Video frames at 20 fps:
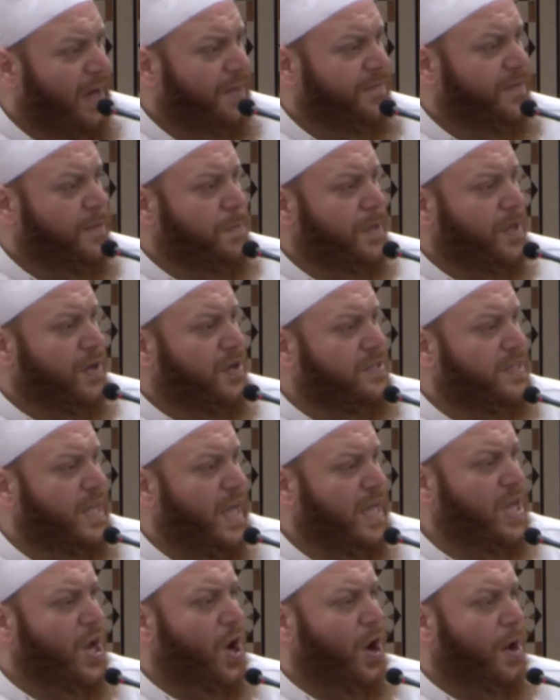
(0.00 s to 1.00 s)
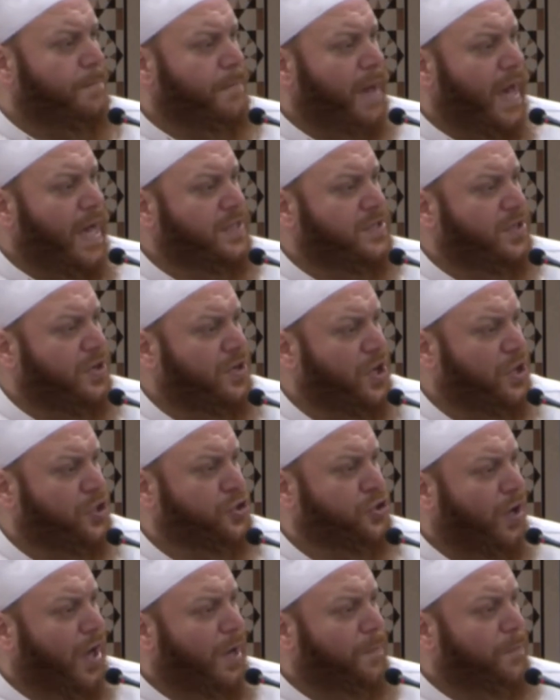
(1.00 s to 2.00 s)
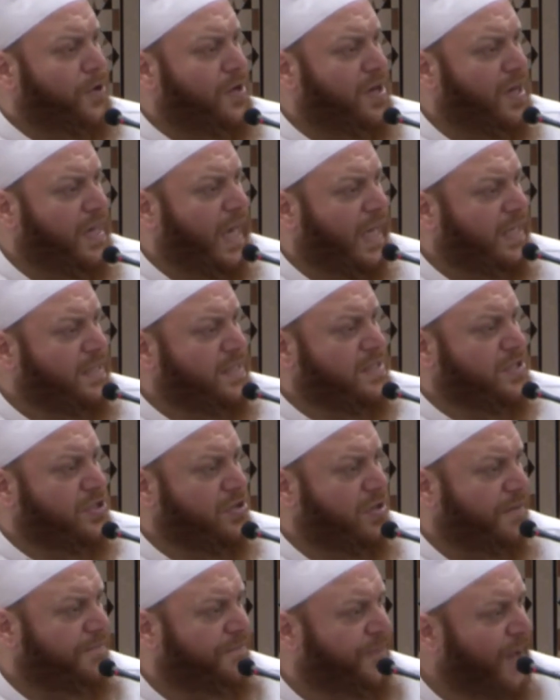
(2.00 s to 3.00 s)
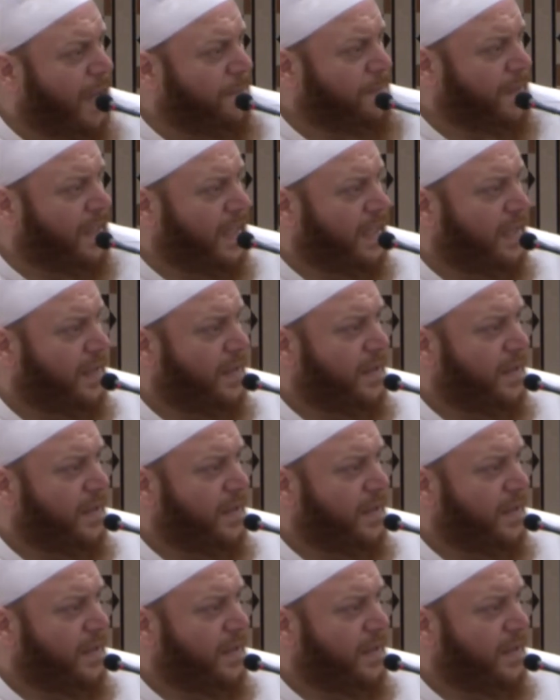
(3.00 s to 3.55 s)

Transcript: of it because they're your mates or your tribe or your cousins or your family.